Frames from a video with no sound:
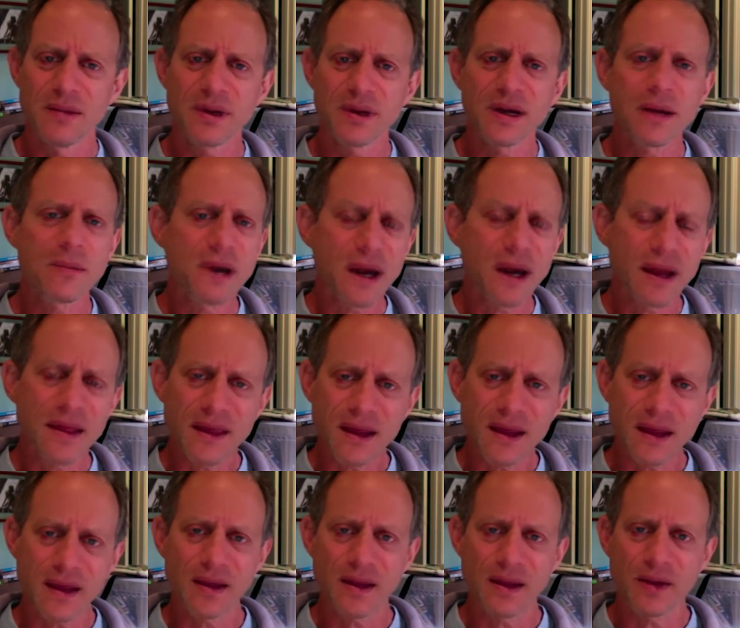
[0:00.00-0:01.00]
but but I think
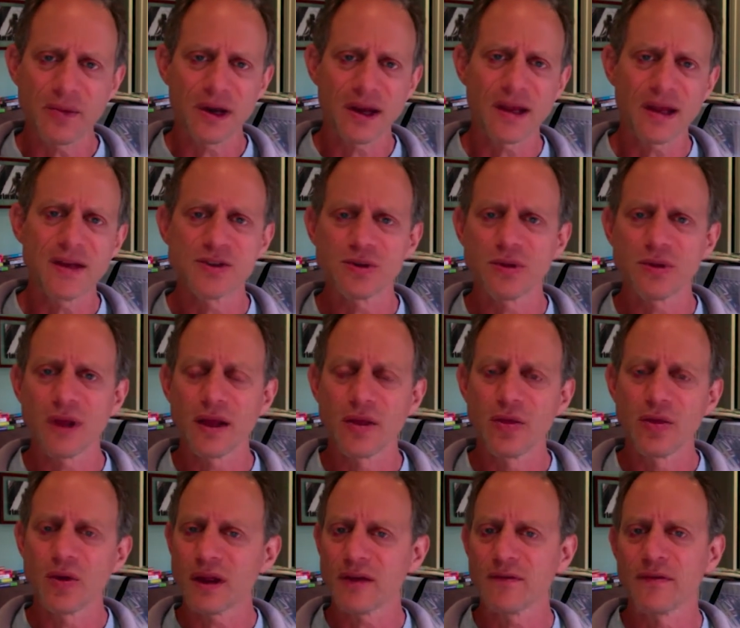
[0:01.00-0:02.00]
you know when kids are like
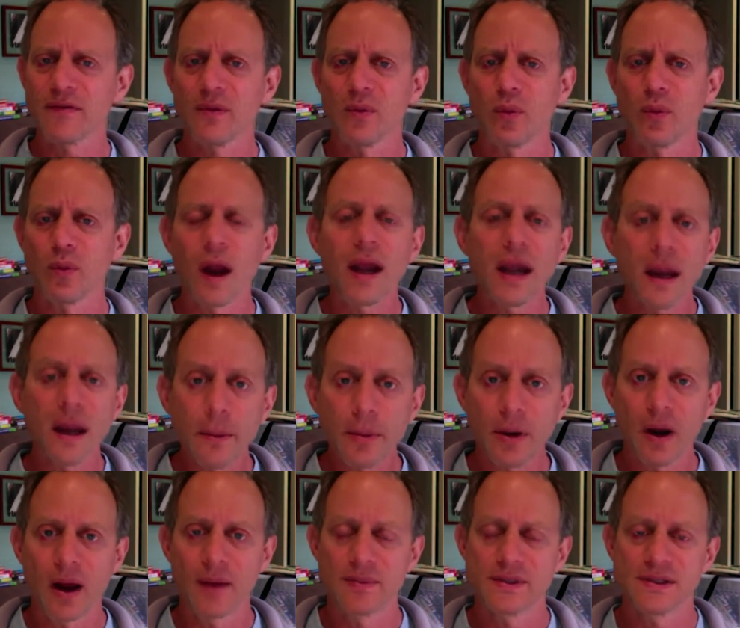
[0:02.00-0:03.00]
looking for writing
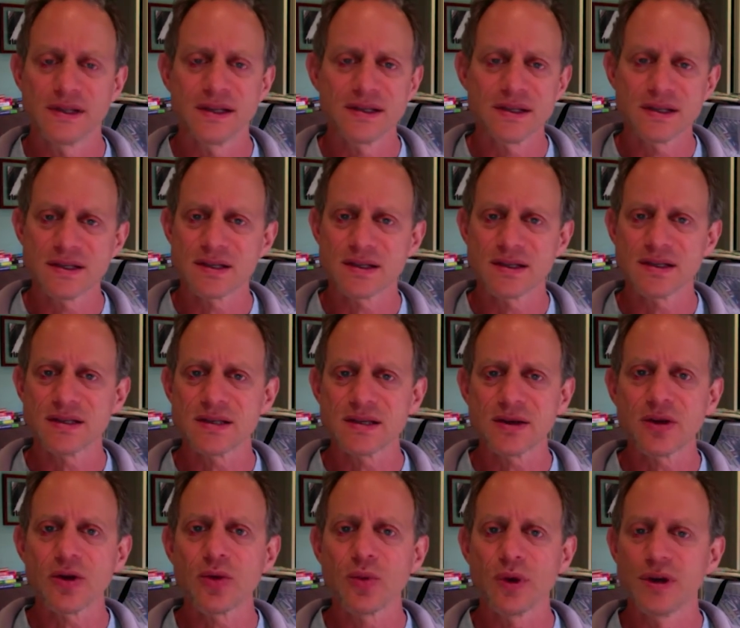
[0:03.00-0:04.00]
prompts, this is this is a
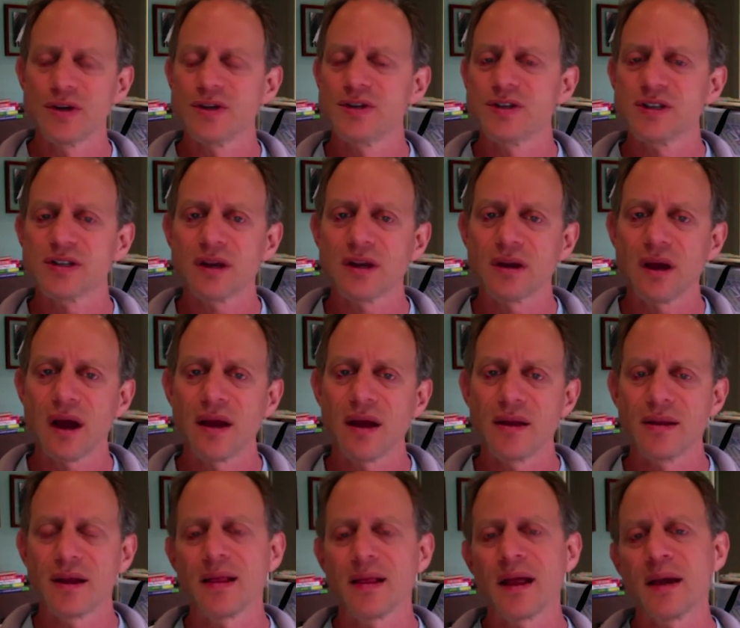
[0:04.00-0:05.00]
good one. To just
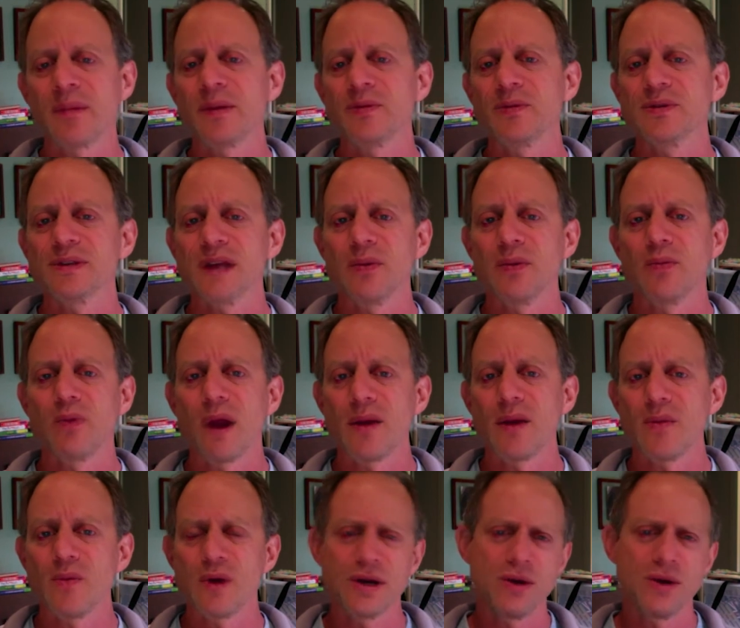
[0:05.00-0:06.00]
I, a lot of people say write
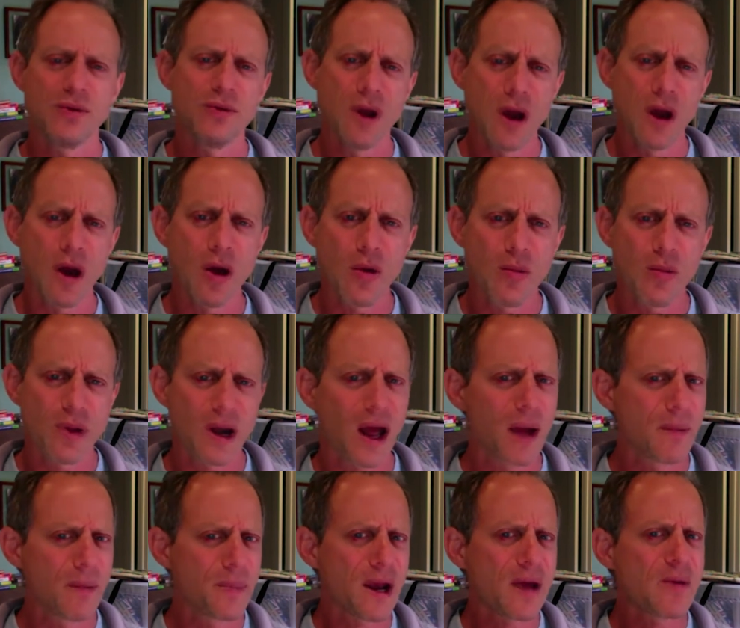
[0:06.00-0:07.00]
what you know, but
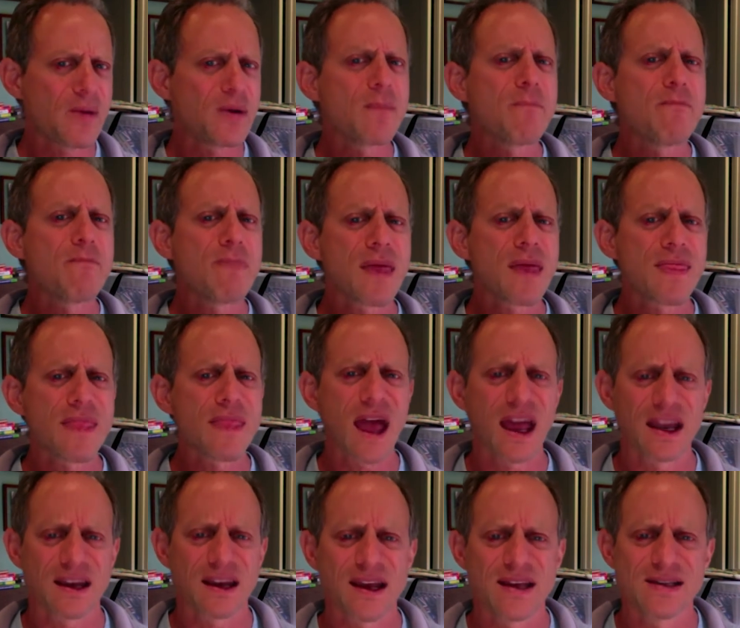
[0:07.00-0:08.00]
I, but I would amend
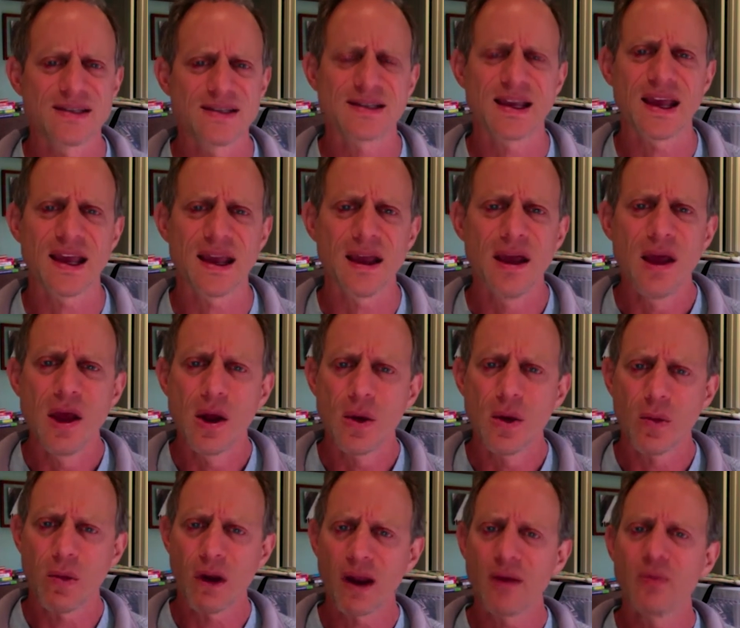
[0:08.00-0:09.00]
that and say
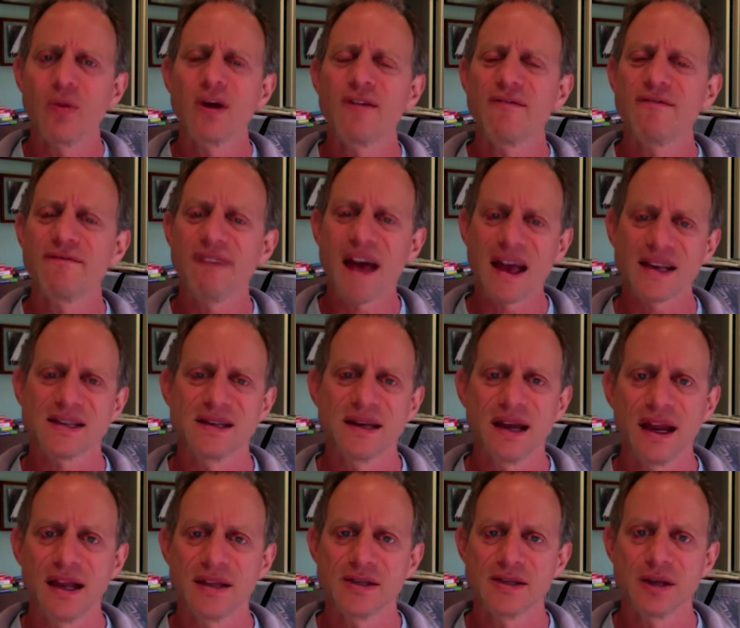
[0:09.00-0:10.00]
write what
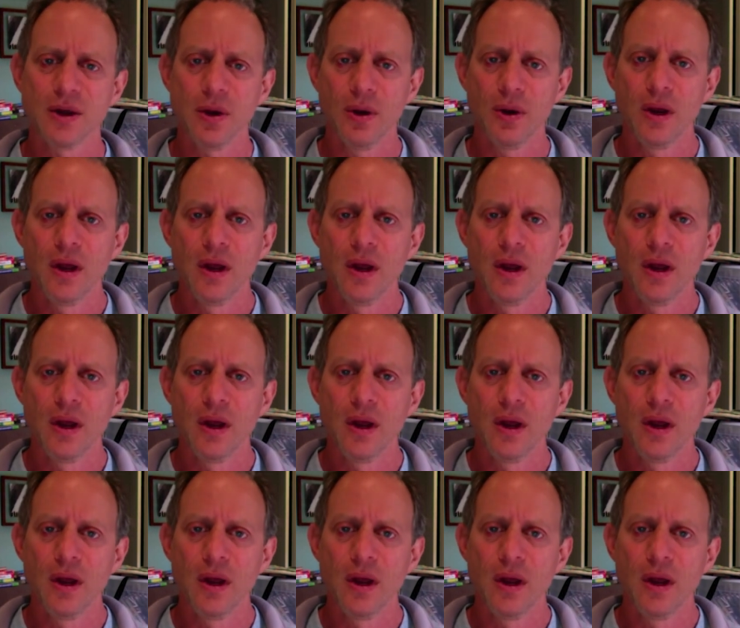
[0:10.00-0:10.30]
fascinates you.